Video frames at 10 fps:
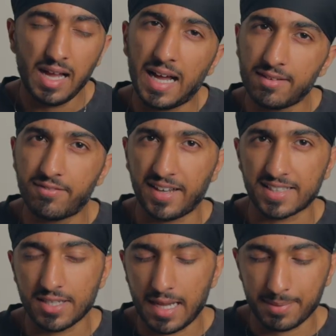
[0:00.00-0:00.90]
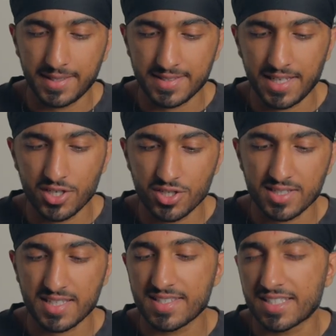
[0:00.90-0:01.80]
And thanks to Apple
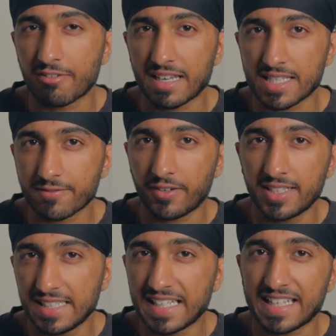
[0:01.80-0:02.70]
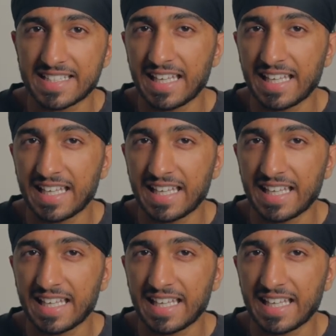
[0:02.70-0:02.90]
Intelligence, Siri is finally getting